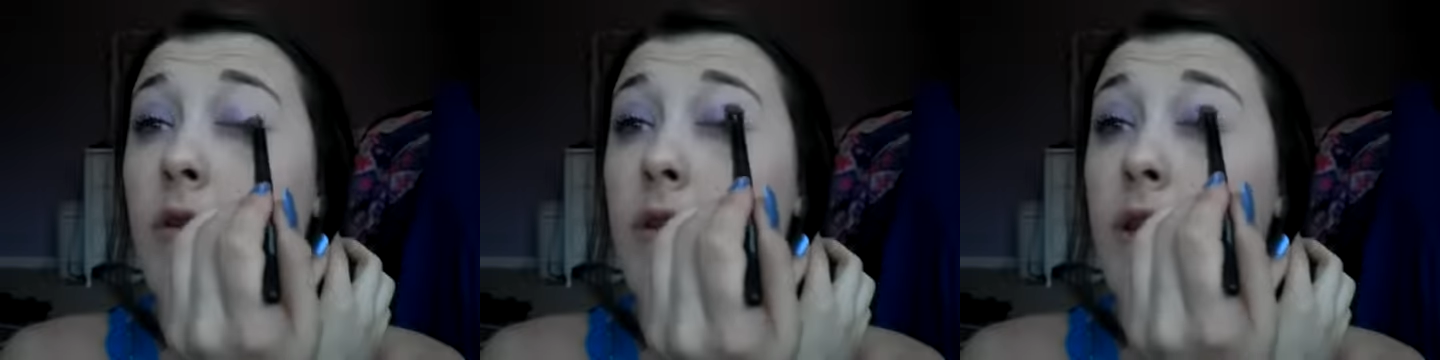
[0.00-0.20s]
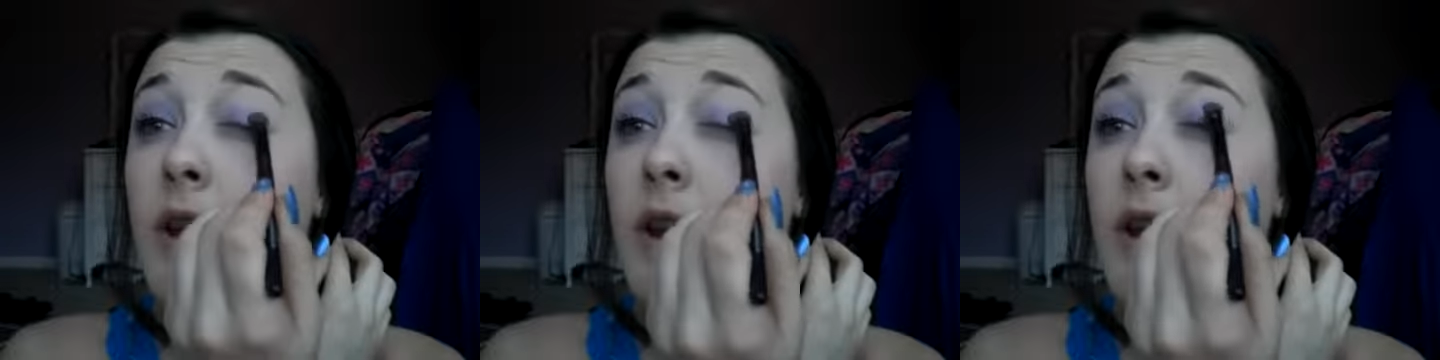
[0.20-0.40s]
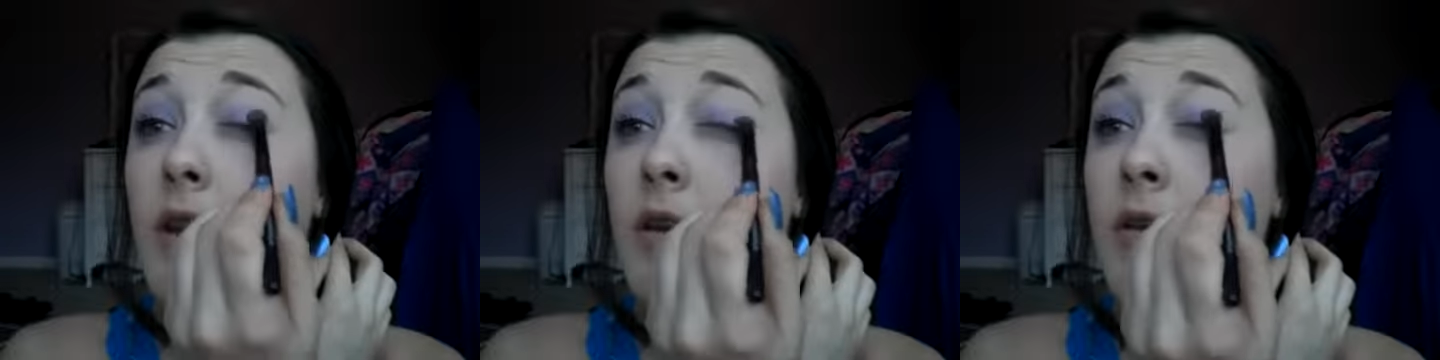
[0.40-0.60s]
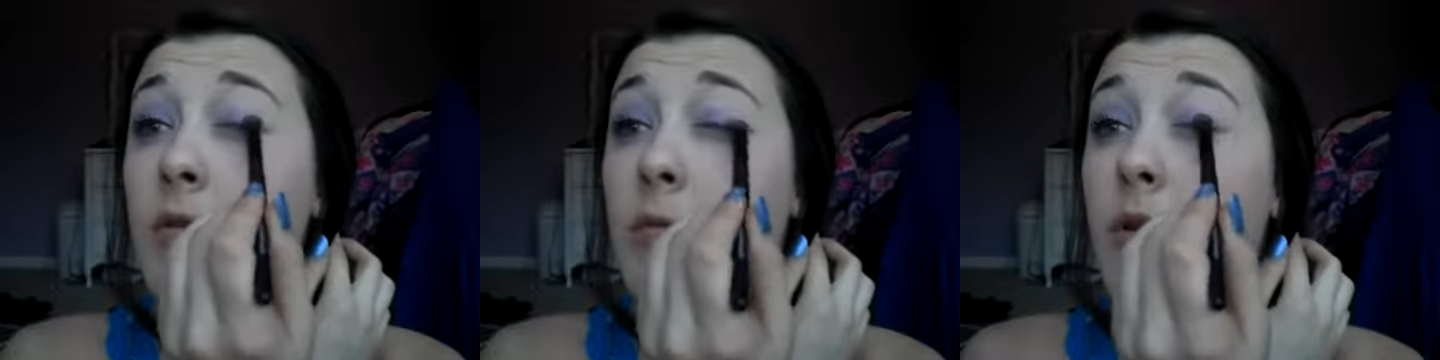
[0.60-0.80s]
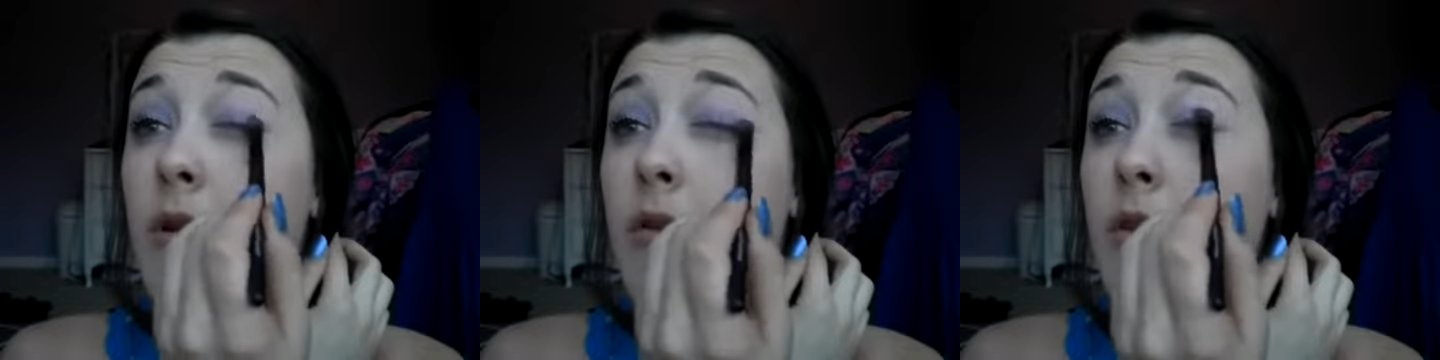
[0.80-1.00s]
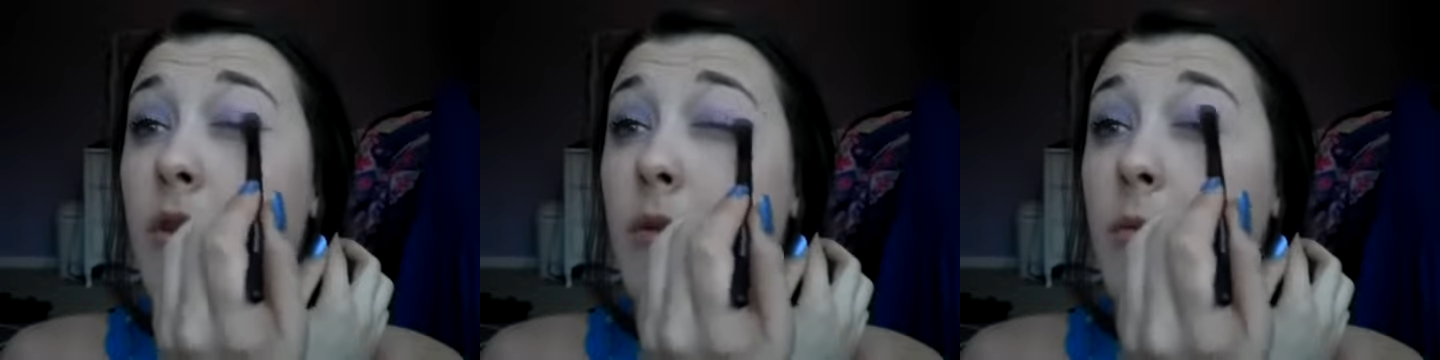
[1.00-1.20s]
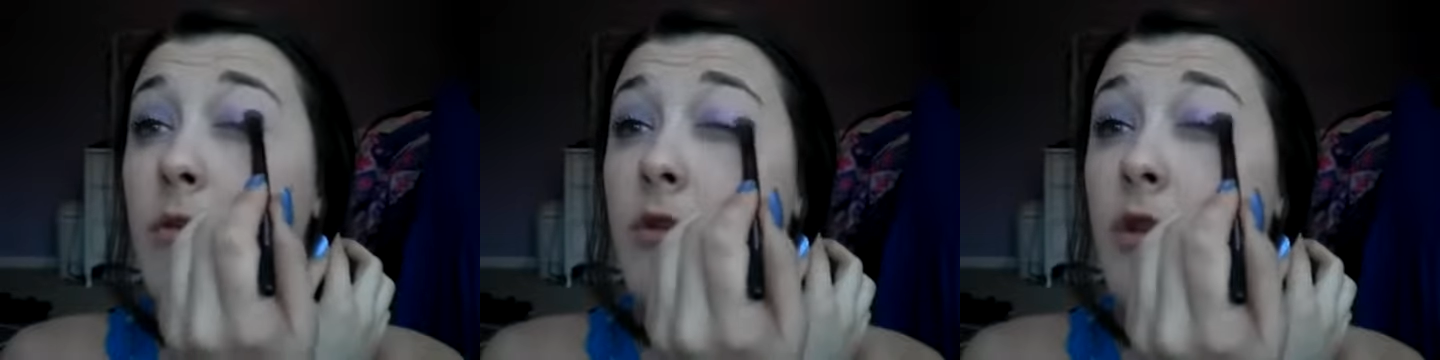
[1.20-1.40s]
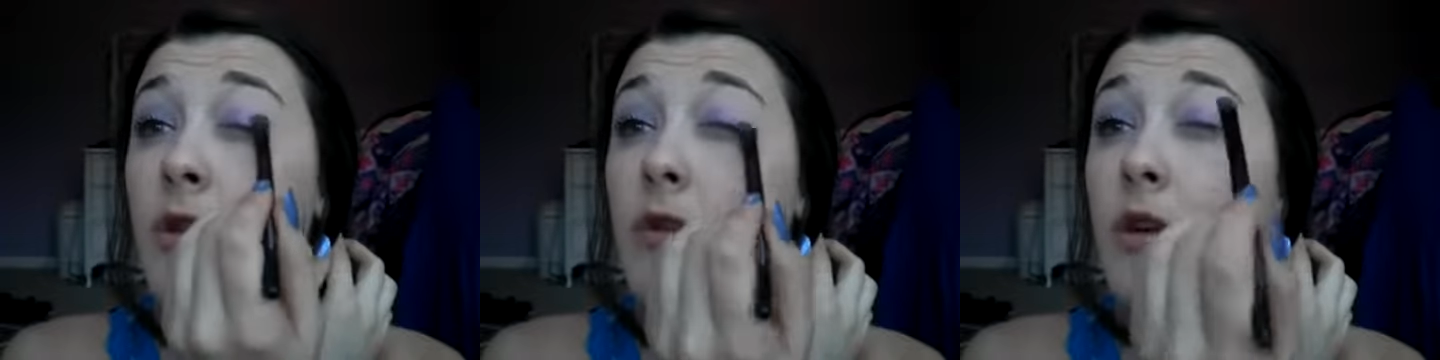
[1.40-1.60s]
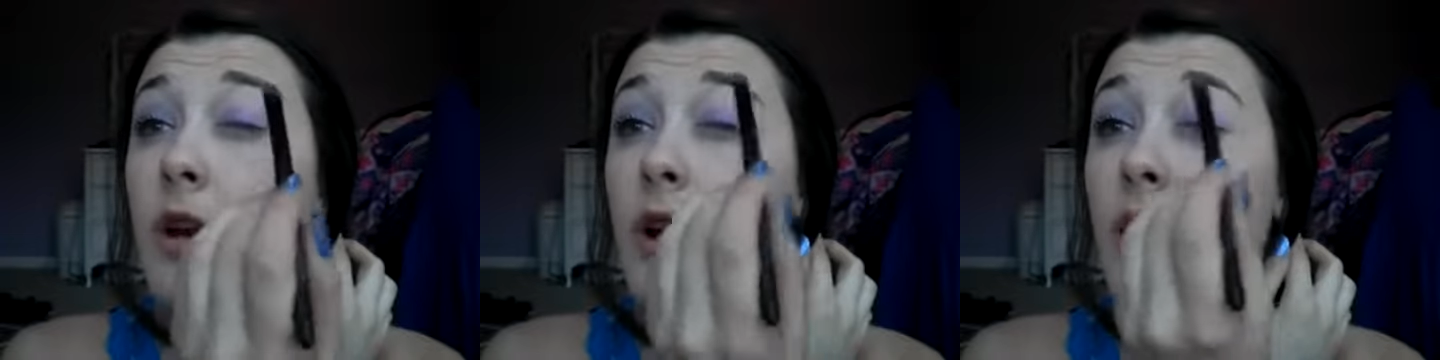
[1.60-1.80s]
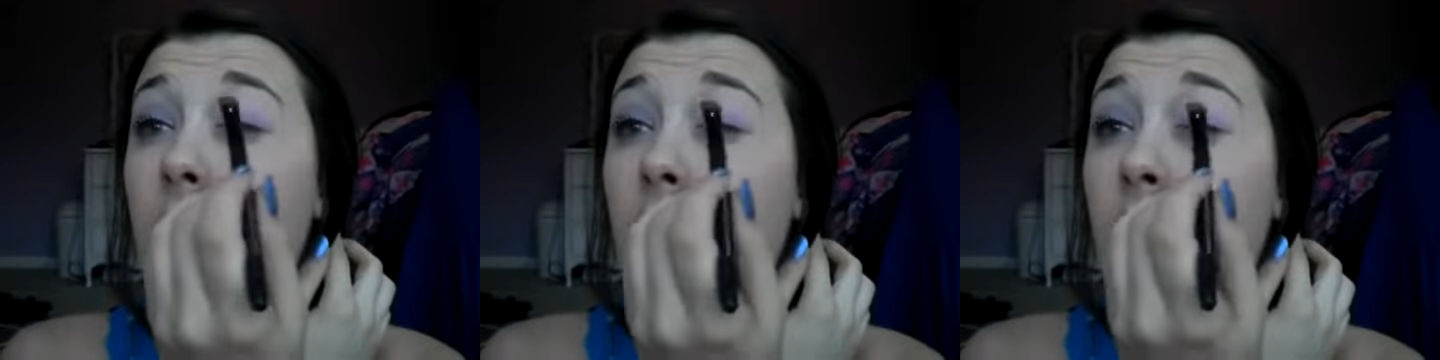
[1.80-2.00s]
the Processed Magenta.